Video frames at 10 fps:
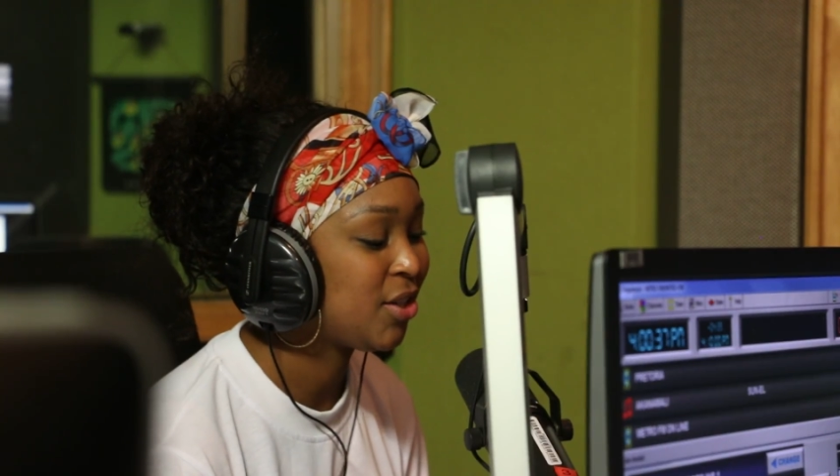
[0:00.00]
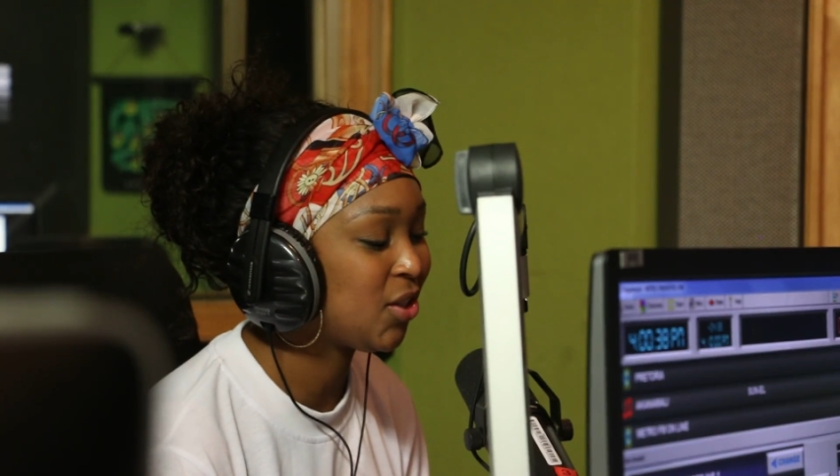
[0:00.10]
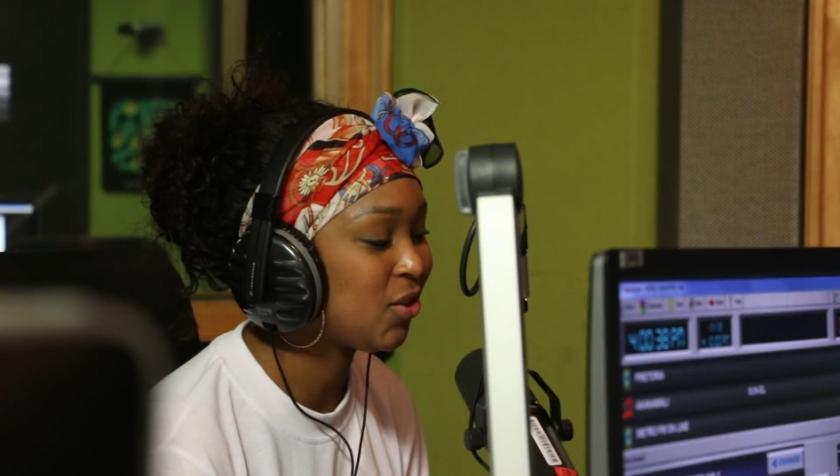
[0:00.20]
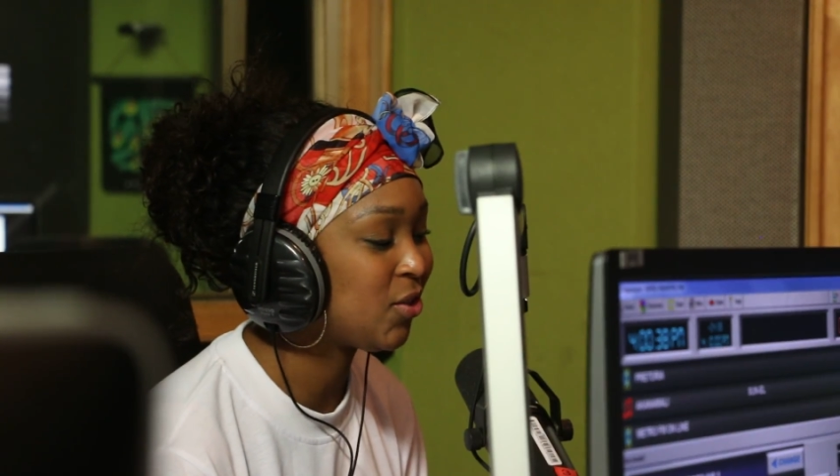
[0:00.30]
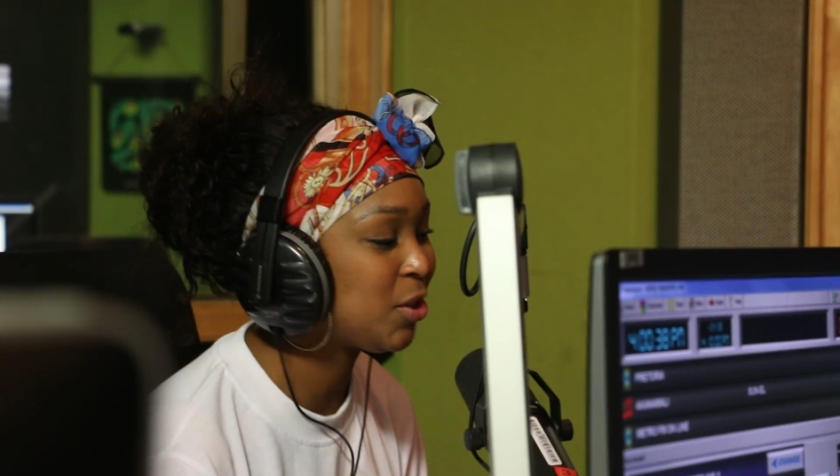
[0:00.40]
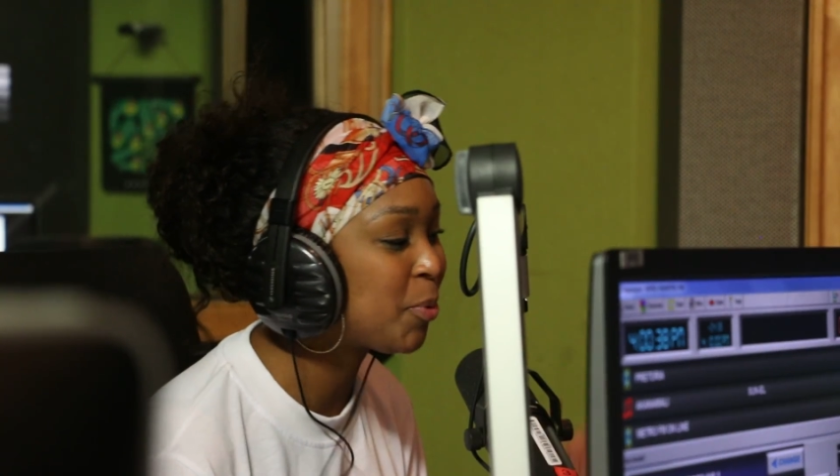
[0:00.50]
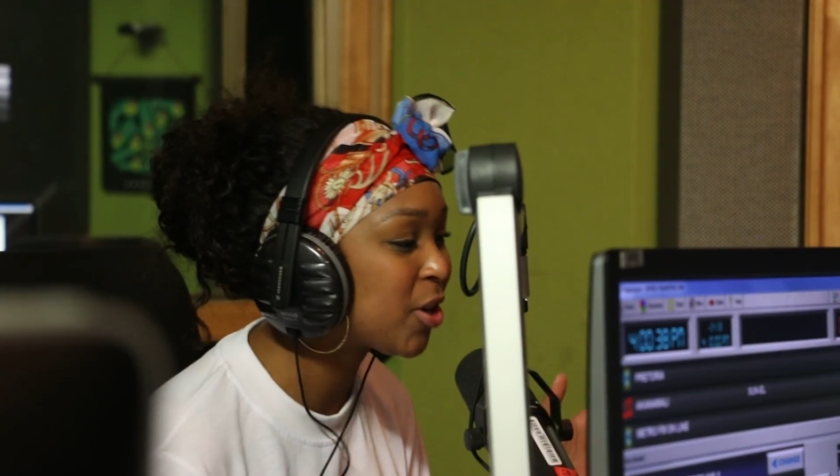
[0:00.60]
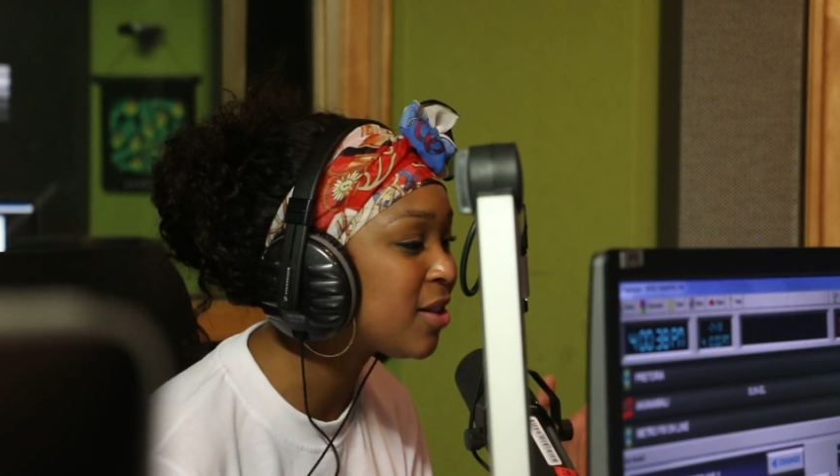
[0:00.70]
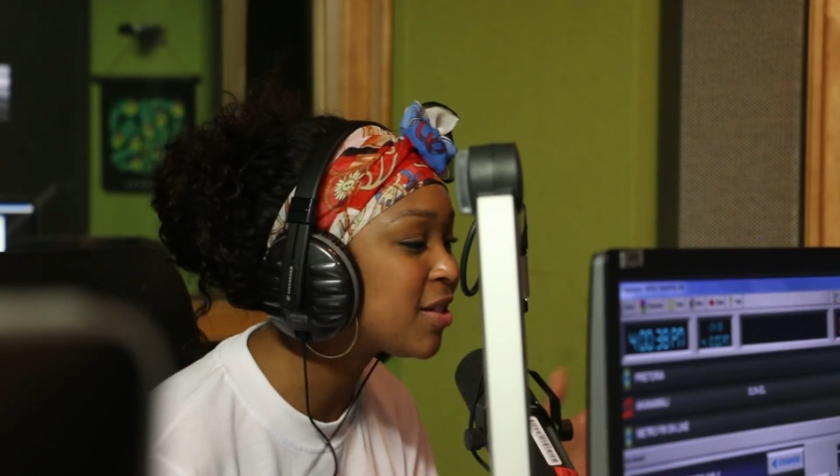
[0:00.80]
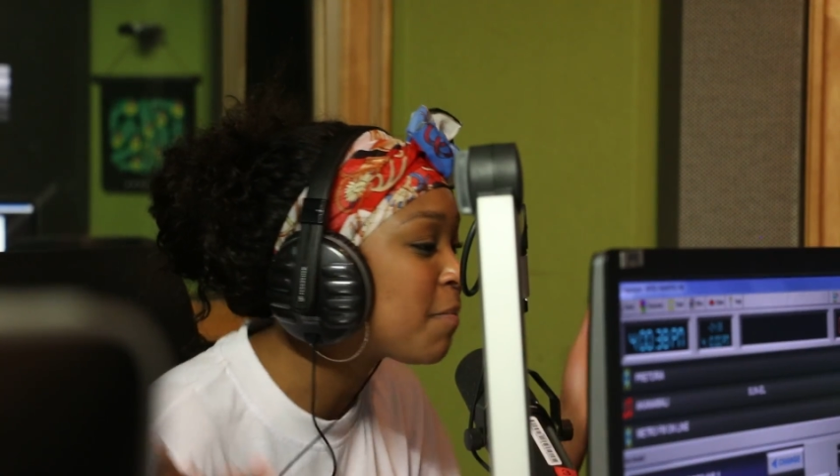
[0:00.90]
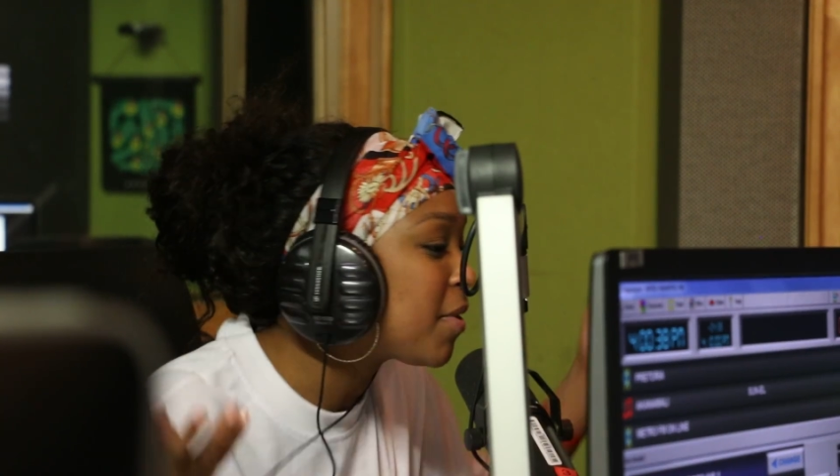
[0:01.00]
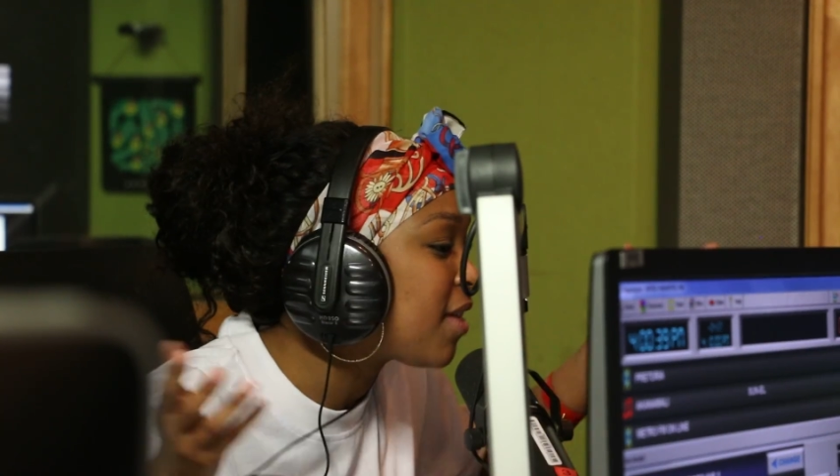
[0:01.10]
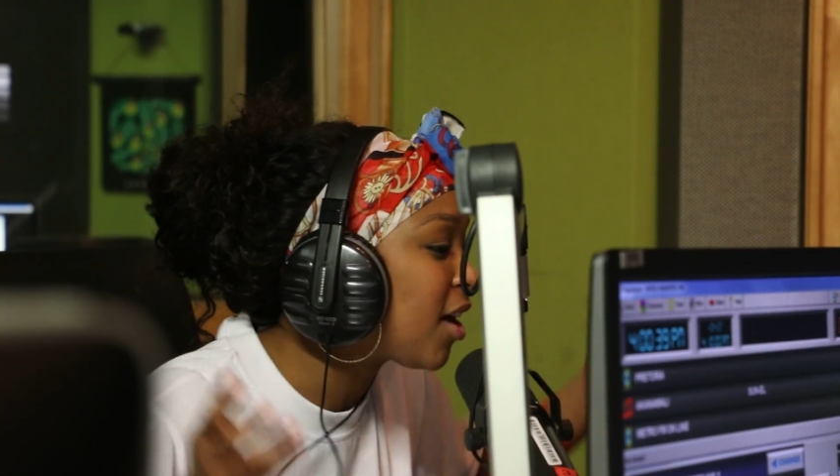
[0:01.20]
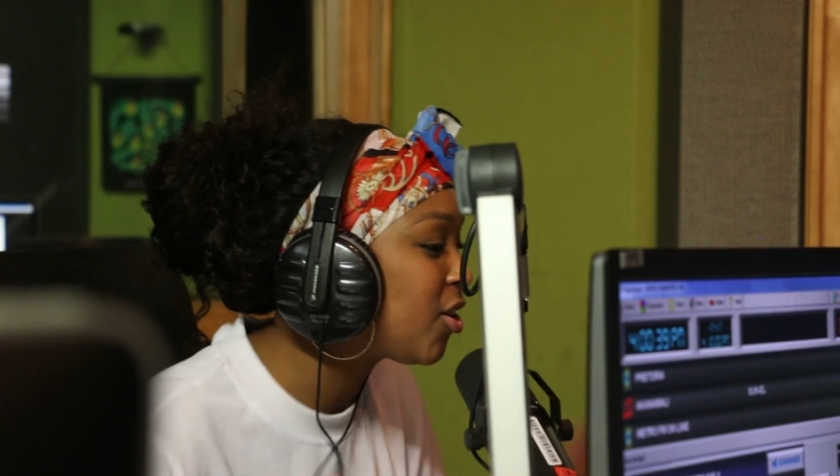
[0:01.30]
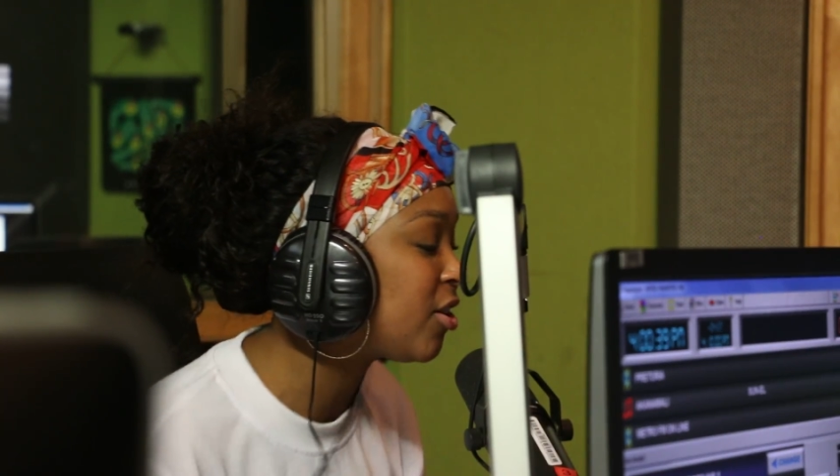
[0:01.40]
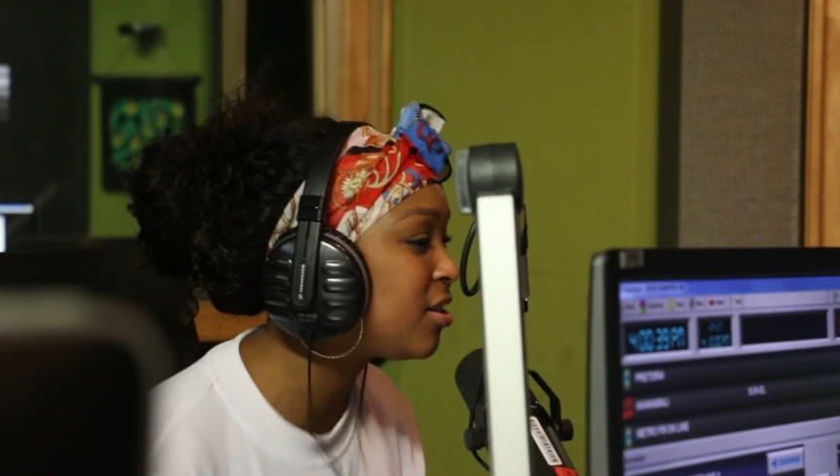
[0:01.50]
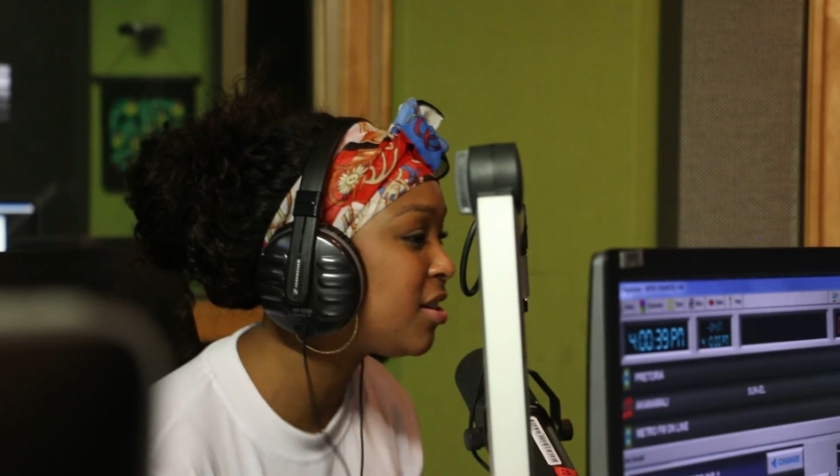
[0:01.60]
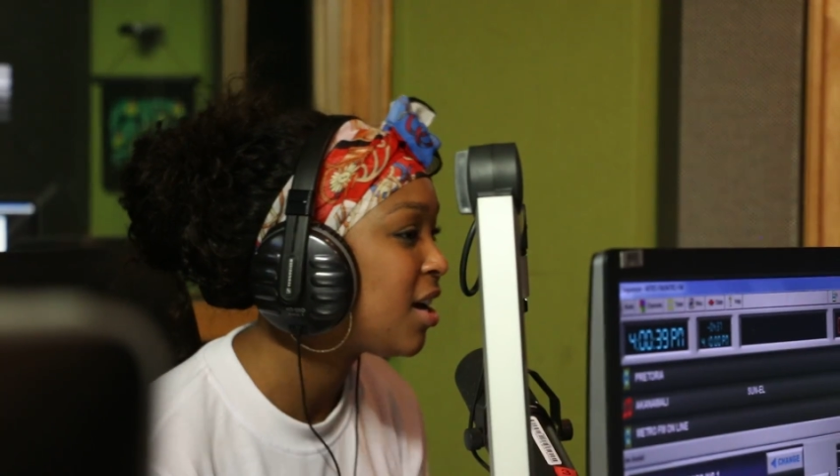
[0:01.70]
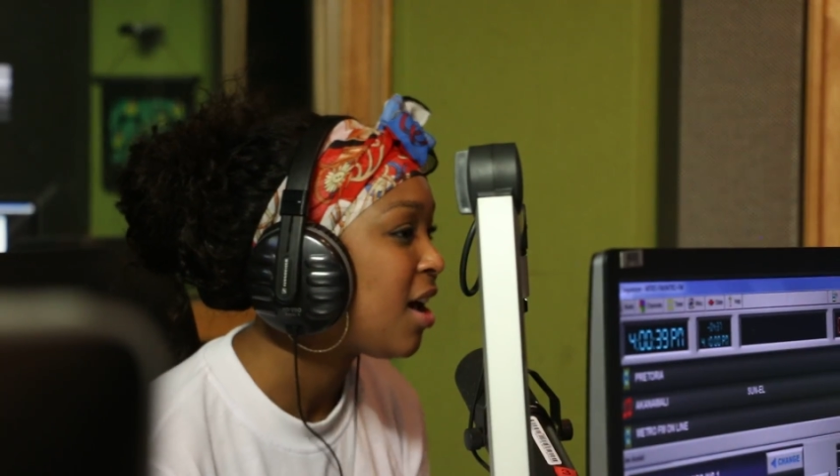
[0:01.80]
to put on something that could